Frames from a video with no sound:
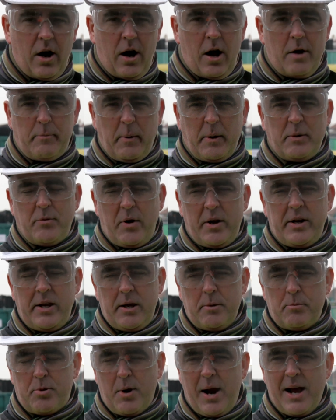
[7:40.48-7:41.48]
I've been really
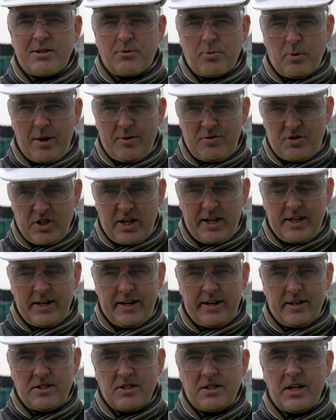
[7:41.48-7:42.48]
impressed with what I've seen
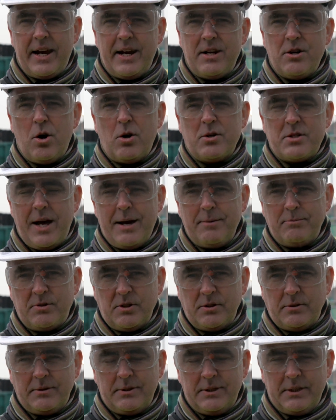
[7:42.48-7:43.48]
here today in
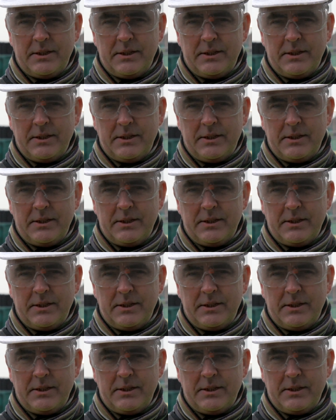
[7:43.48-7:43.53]
Northampton.